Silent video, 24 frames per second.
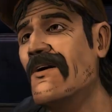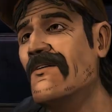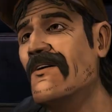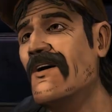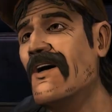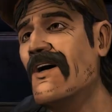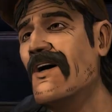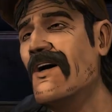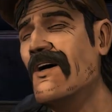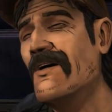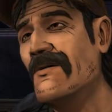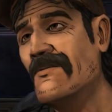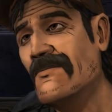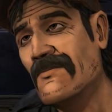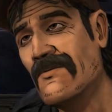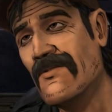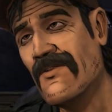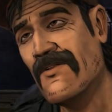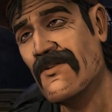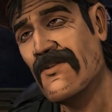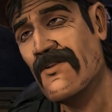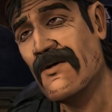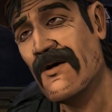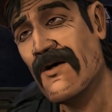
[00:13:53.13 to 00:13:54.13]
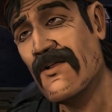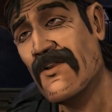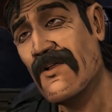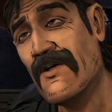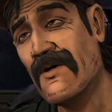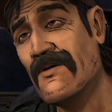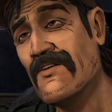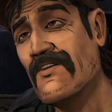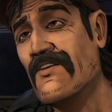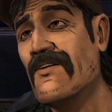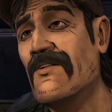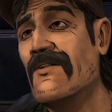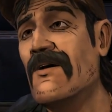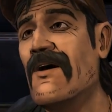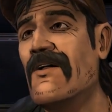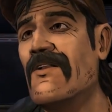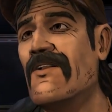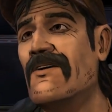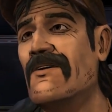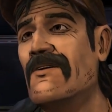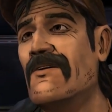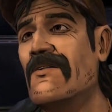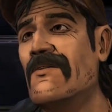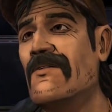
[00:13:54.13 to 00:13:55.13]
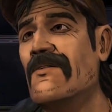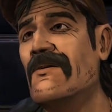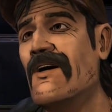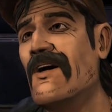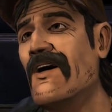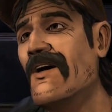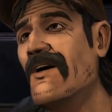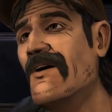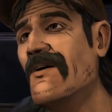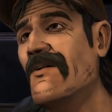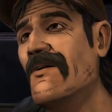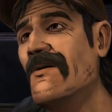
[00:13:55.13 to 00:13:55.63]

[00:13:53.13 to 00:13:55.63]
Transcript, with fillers: It's fine. Radiator could use a rest as it